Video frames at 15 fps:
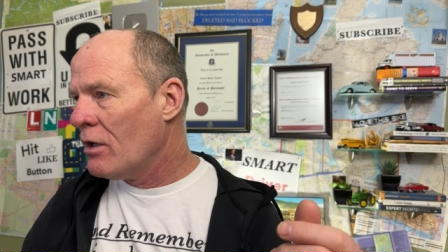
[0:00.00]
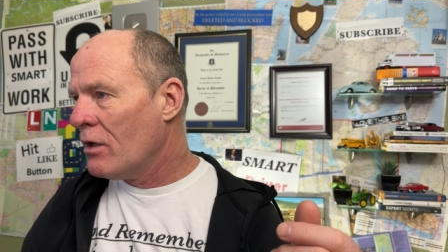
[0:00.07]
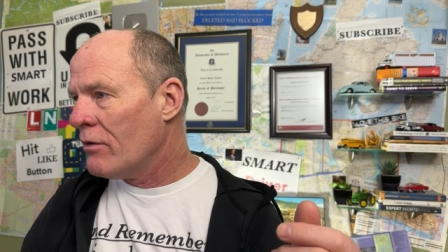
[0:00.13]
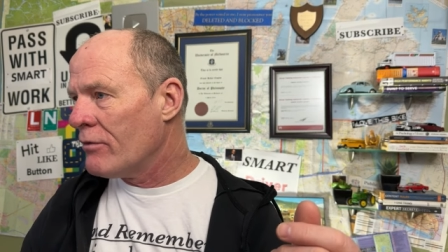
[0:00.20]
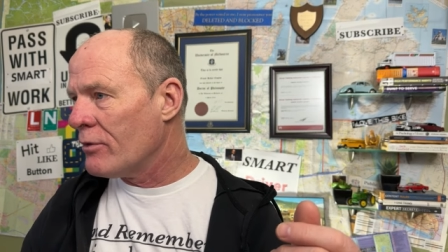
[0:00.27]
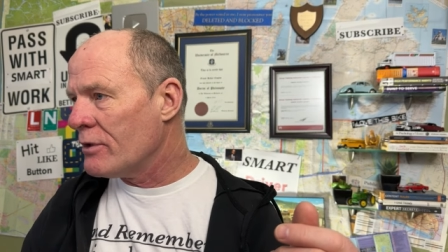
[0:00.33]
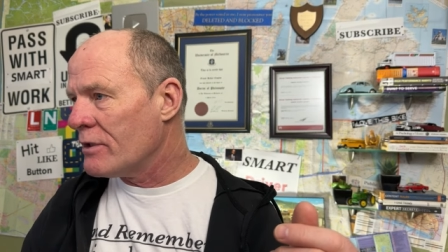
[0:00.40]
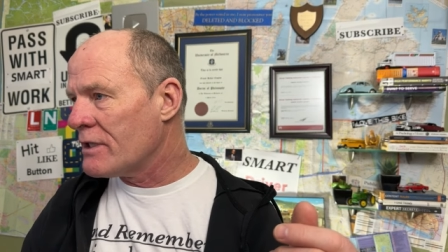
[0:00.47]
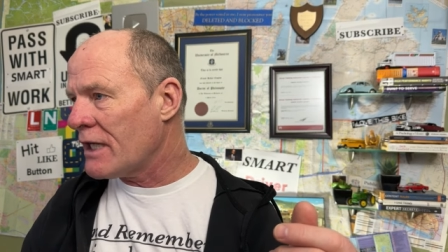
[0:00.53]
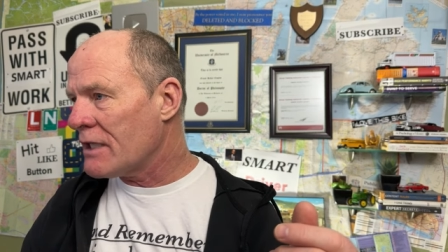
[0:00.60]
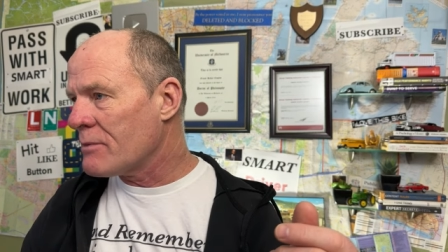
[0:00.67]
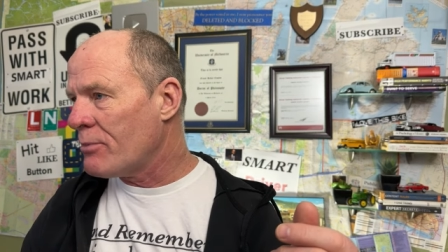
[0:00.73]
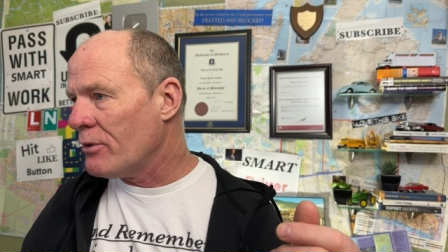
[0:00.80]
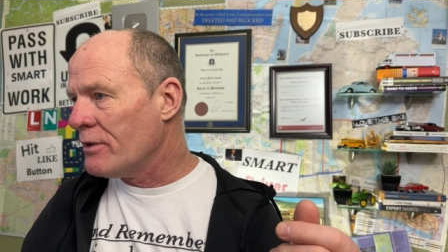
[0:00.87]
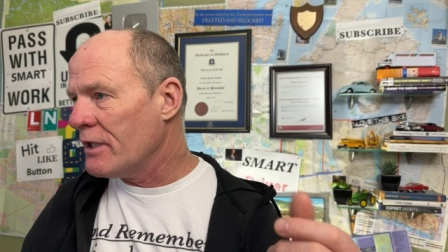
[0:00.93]
for the
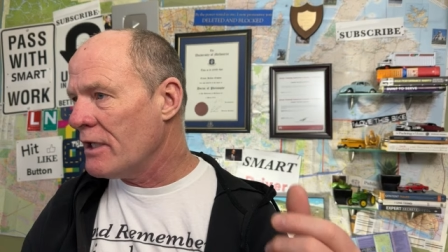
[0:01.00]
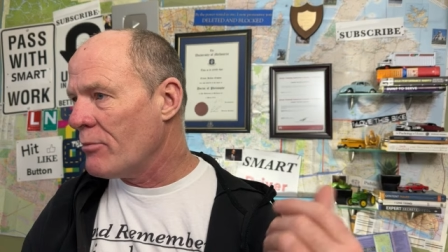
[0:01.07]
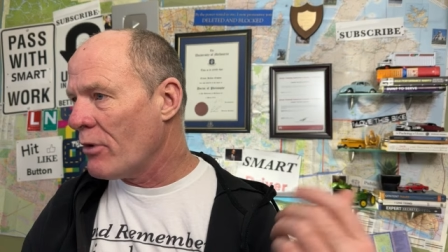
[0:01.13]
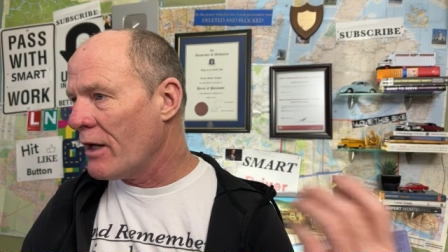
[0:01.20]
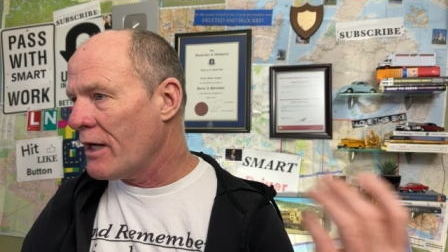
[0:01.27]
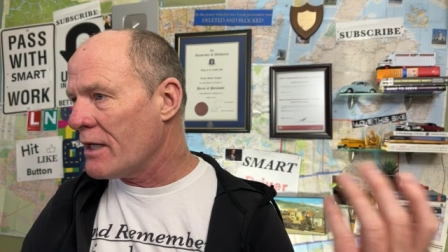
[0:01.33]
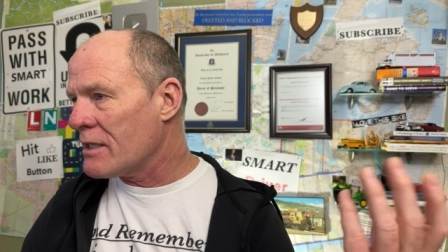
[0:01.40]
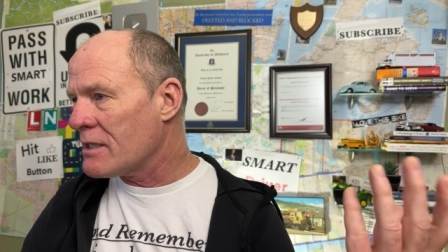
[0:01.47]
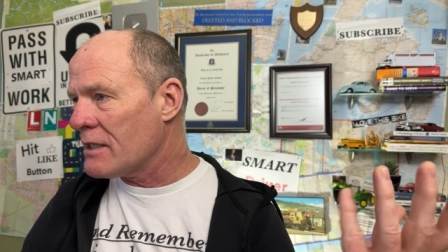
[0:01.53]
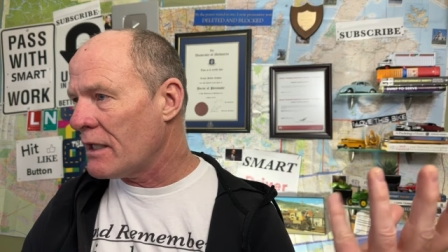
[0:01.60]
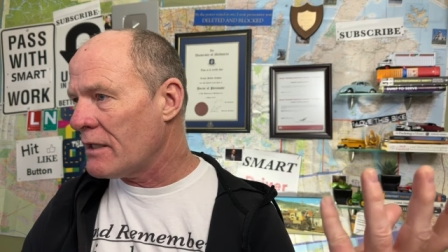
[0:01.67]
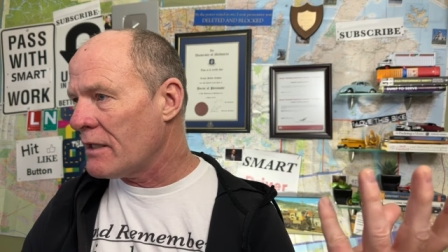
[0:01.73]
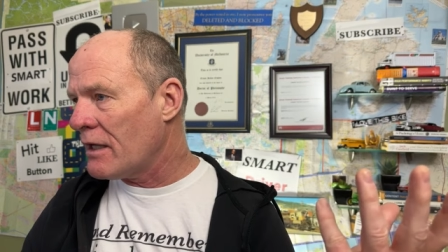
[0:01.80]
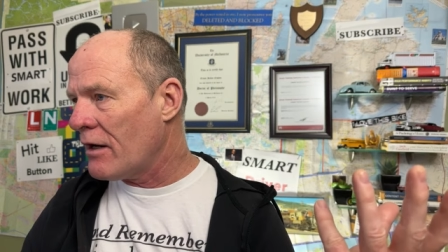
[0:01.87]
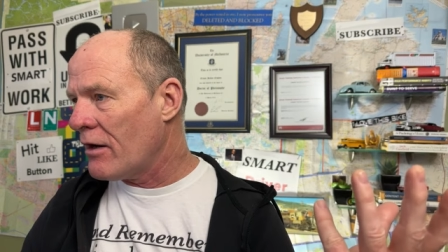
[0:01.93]
test, pulled the e-brake,
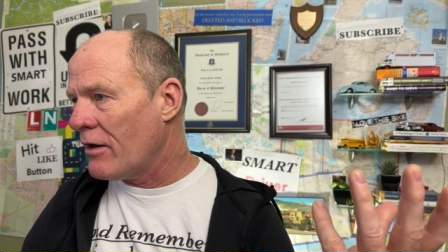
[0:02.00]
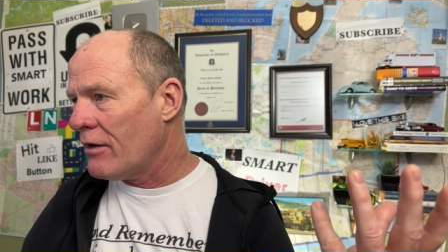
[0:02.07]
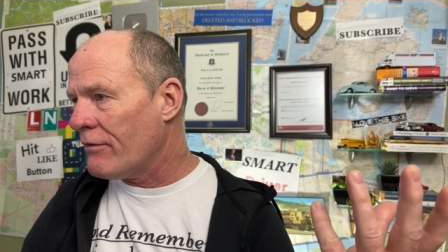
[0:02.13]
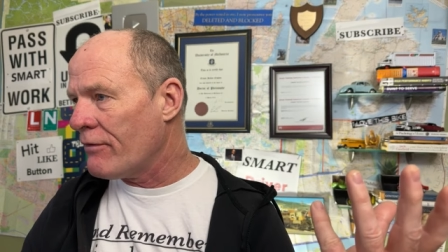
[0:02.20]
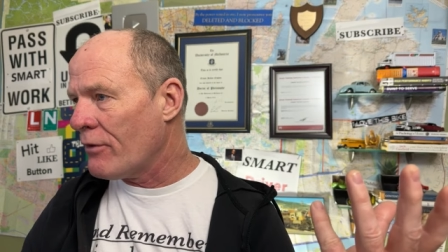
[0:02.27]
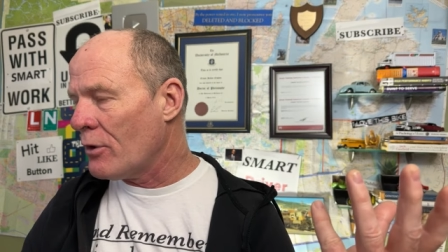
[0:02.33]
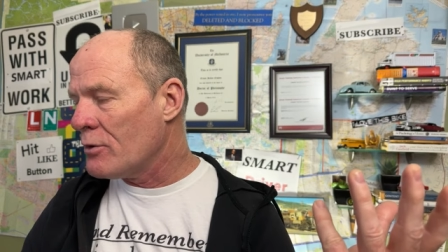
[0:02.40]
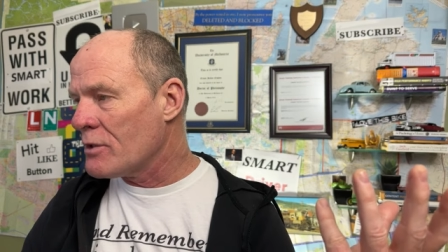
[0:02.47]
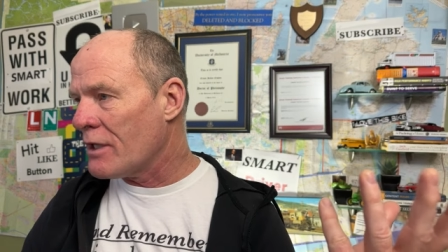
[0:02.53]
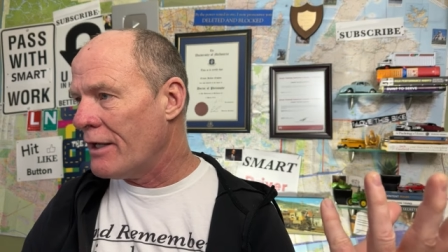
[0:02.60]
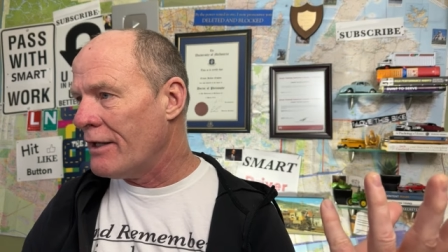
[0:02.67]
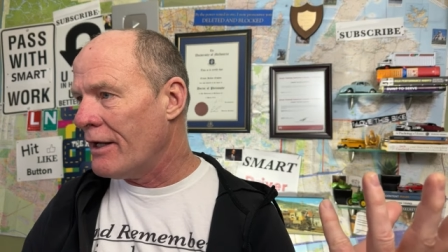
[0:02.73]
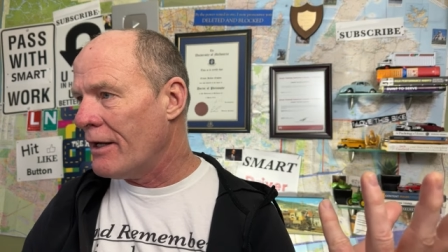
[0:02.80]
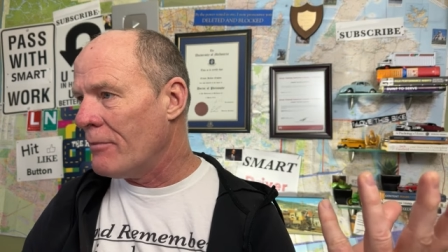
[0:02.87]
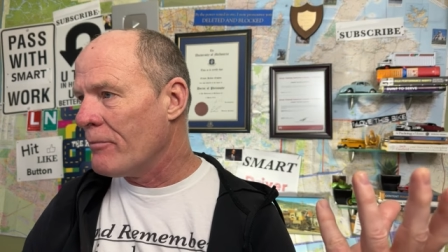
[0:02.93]
said there, and it froze on
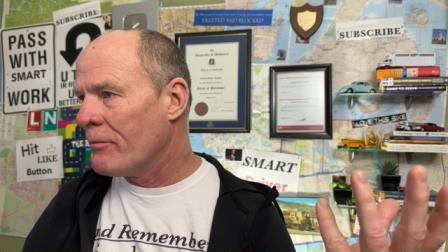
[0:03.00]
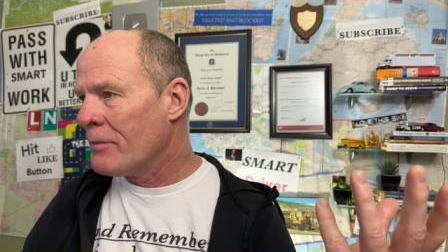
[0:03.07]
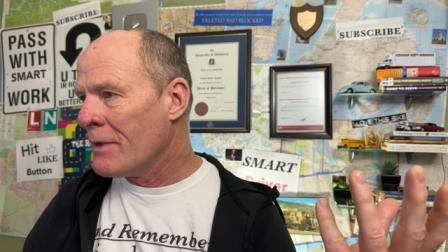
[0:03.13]
them.